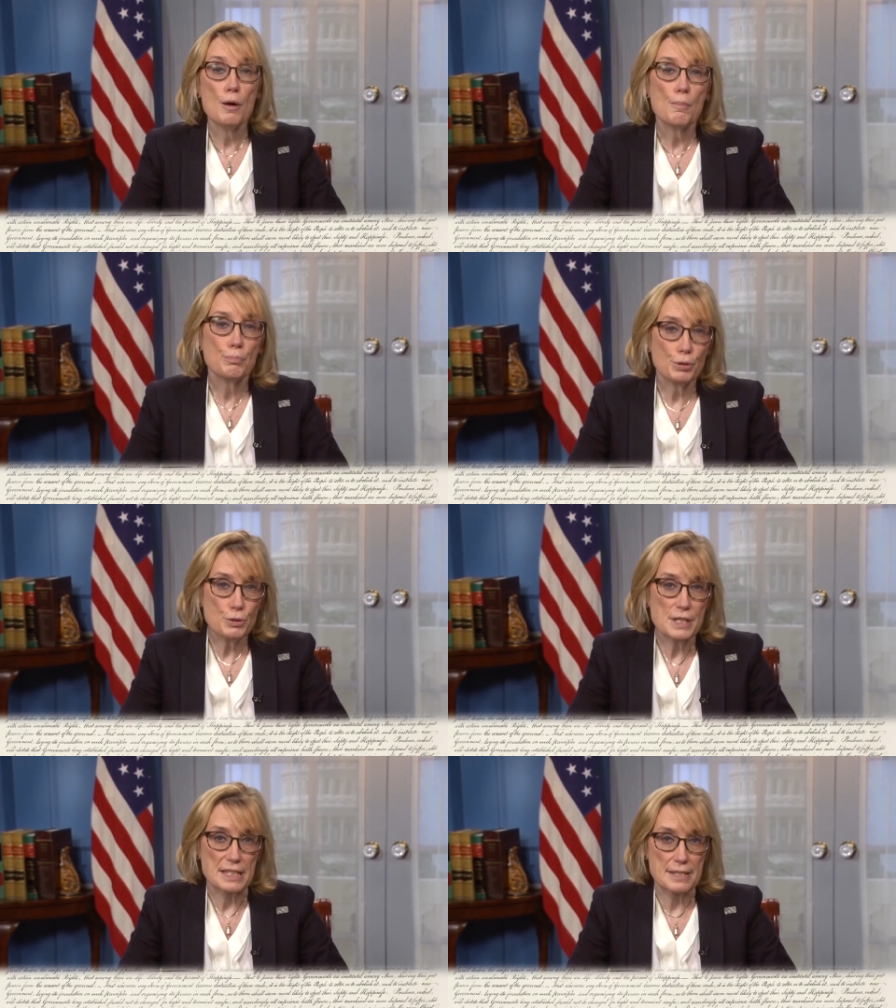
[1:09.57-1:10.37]

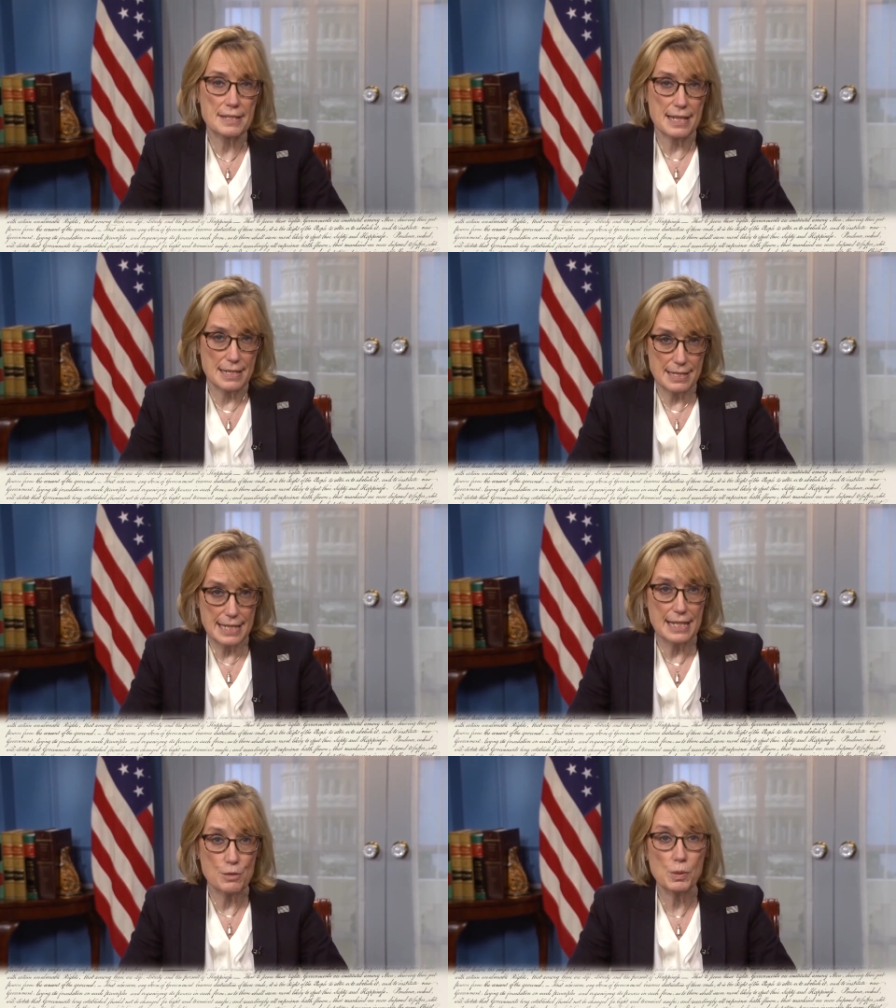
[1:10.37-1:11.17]
Prudence,
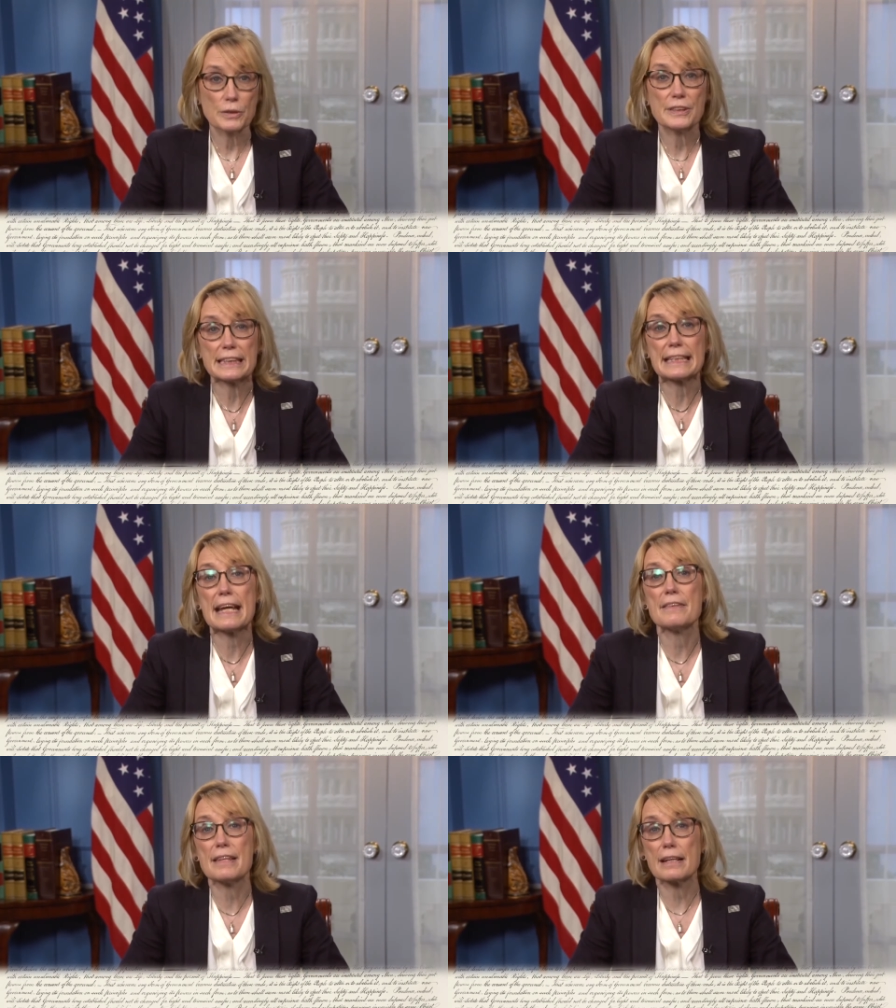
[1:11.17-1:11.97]
indeed, will
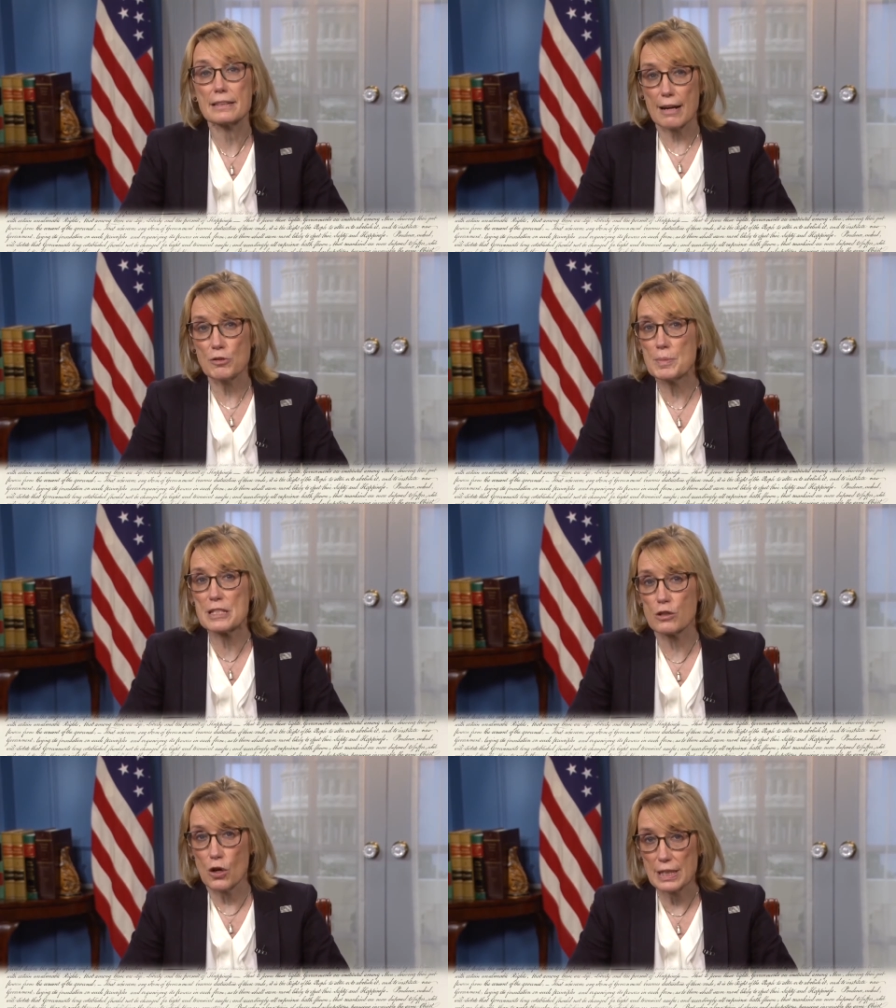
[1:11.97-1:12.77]
dictate that governments
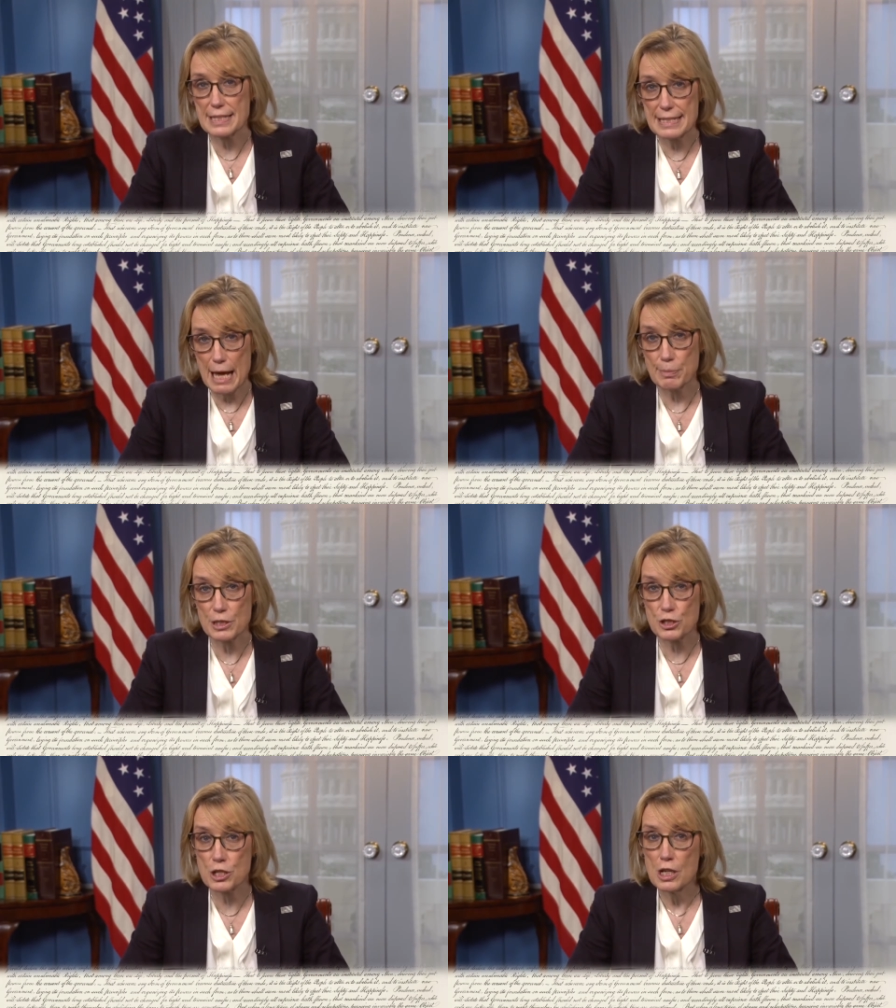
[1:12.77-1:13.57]
long
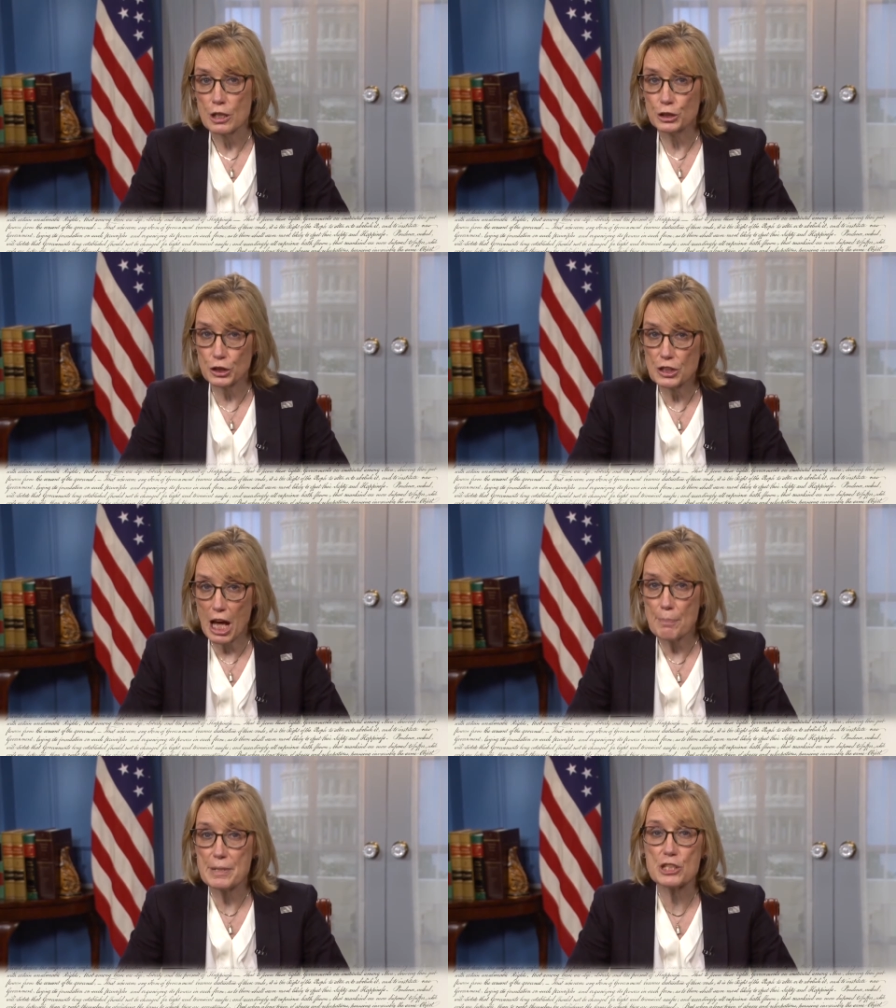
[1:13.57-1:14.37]
established should
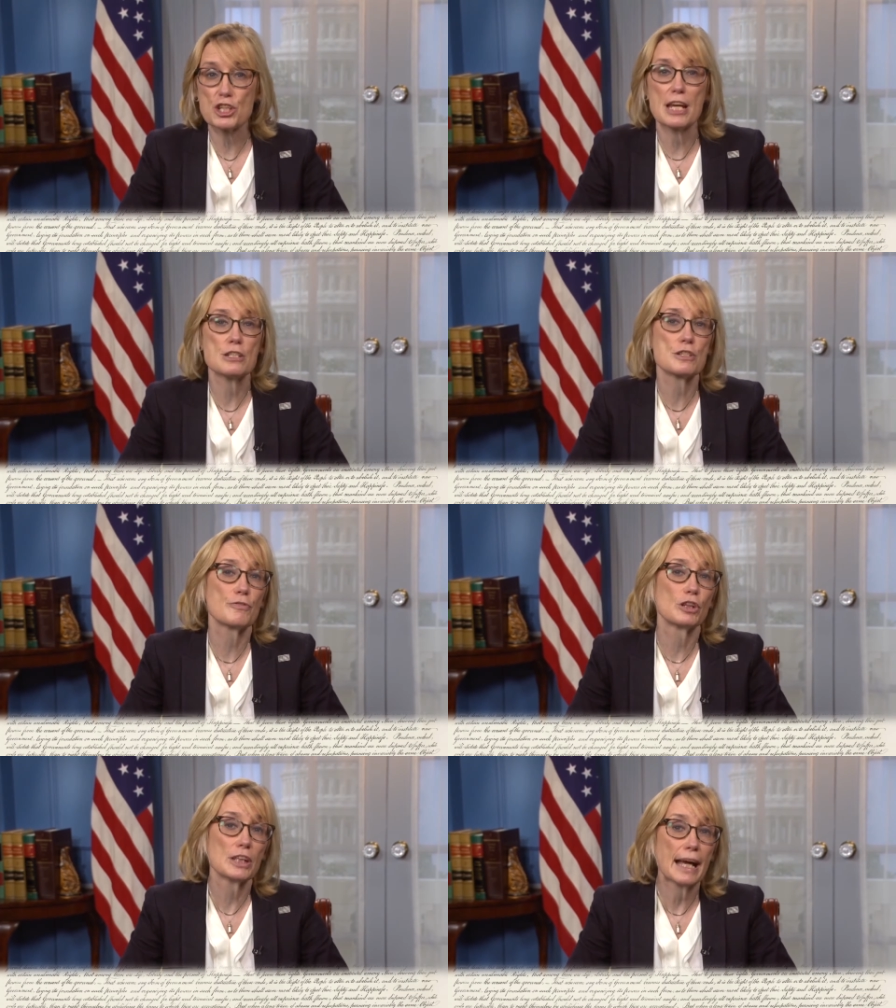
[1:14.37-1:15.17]
not be changed
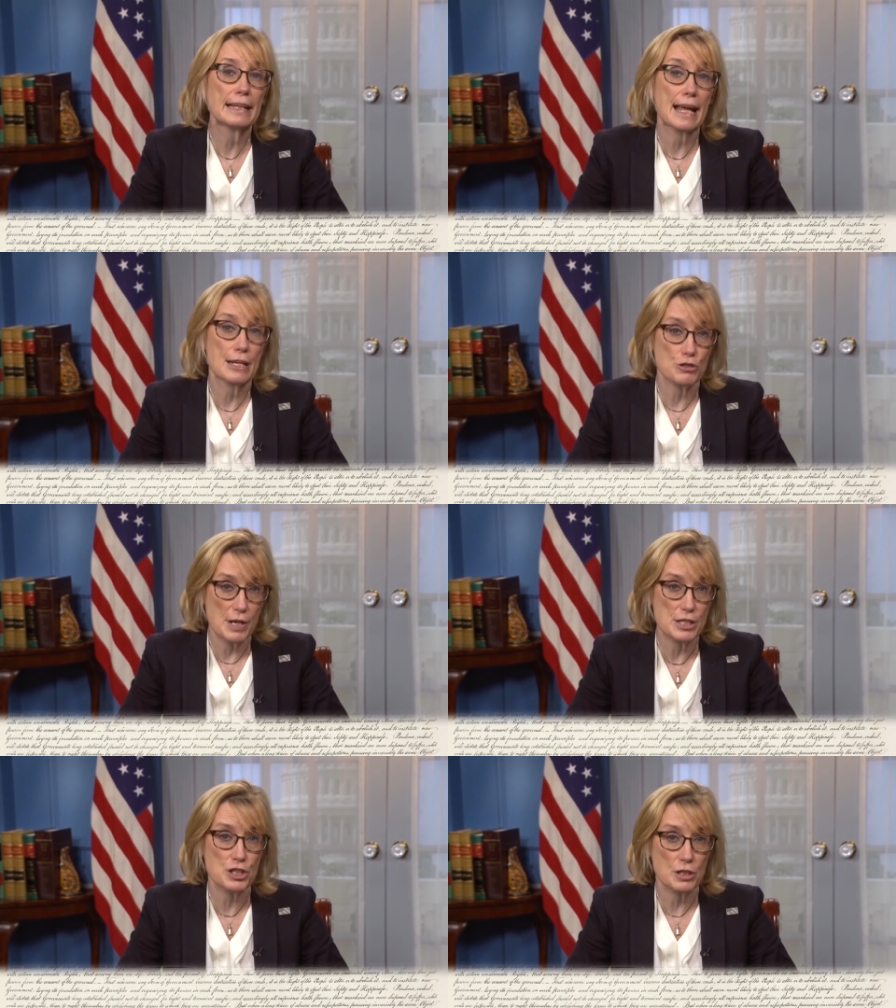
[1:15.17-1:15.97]
for light and
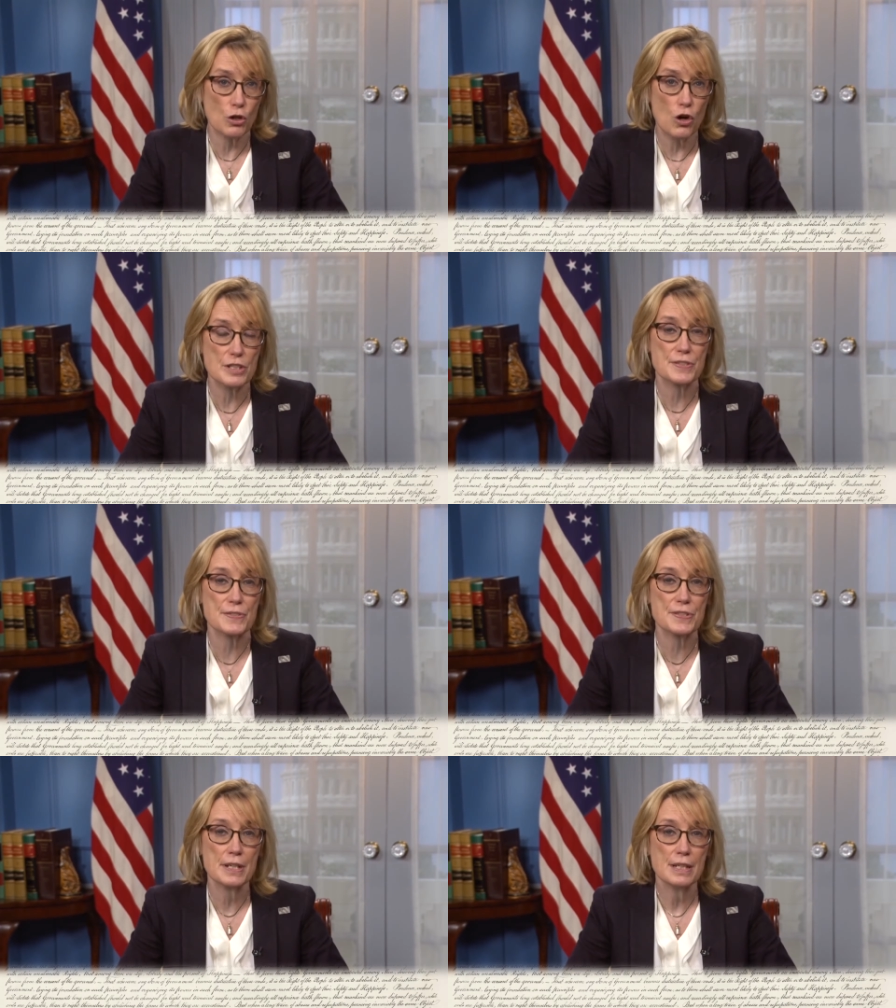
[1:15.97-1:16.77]
transient causes.